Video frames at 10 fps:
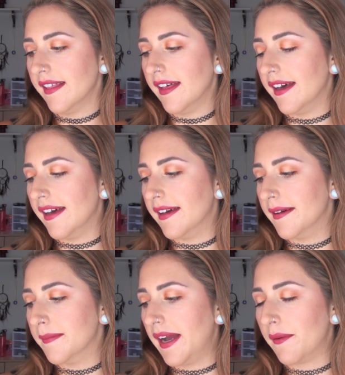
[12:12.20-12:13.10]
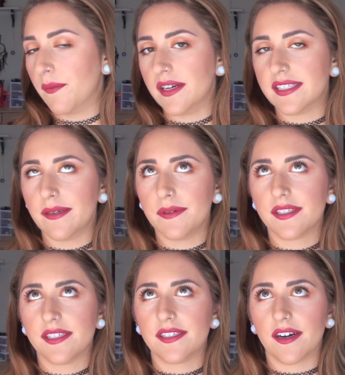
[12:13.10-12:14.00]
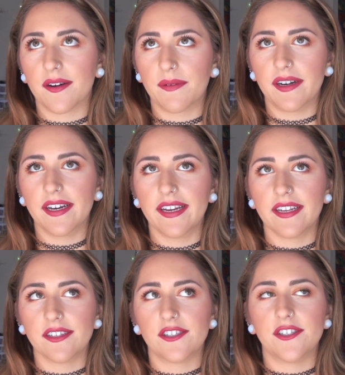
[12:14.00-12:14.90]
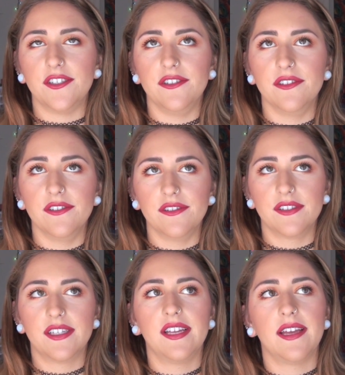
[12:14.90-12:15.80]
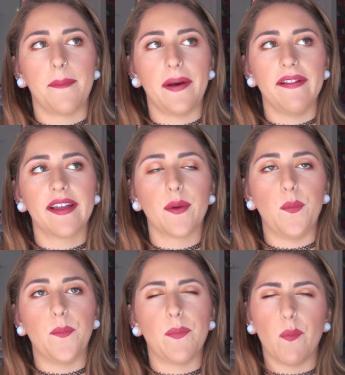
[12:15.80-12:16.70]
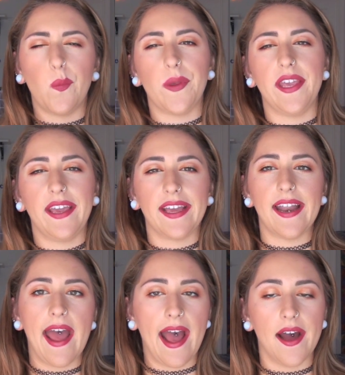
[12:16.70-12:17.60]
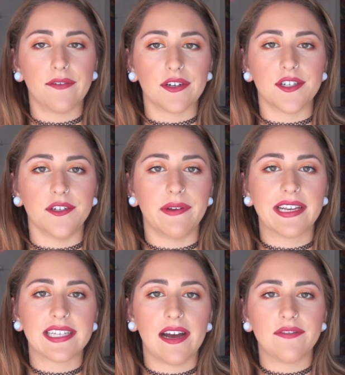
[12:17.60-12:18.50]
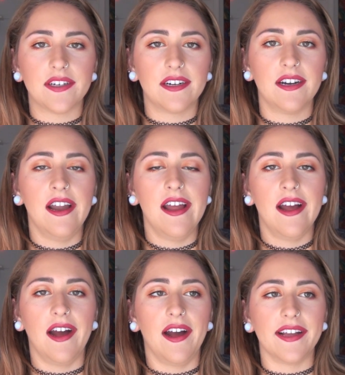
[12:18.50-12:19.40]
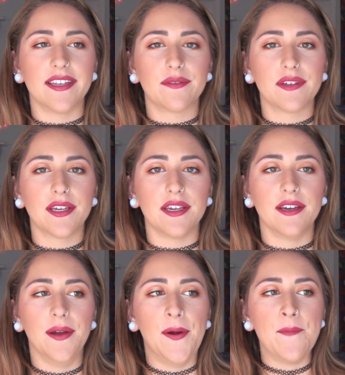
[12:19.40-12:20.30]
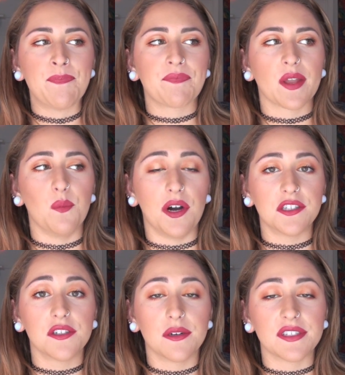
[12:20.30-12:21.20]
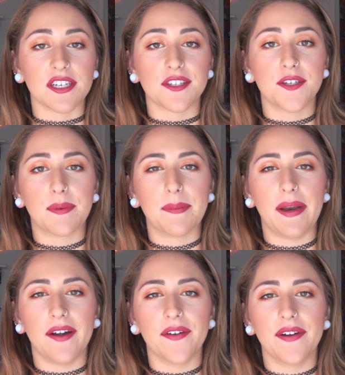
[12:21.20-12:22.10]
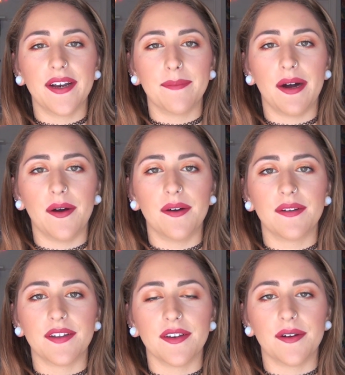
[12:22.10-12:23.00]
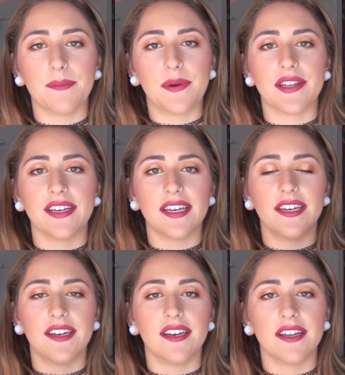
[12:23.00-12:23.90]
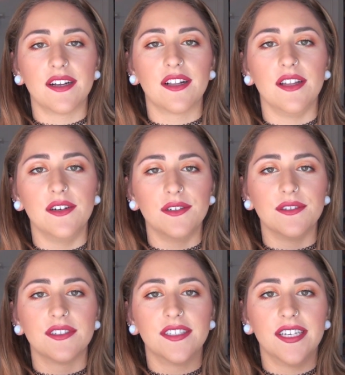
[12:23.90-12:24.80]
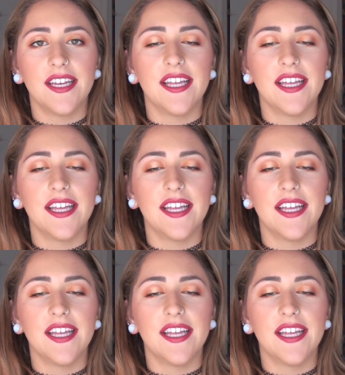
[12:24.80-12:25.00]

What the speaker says: I was able to start wearing shoes about like a week and a half or 2 weeks after. I didn't really want to. I was like super paranoid about, you know, putting it in an enclosed,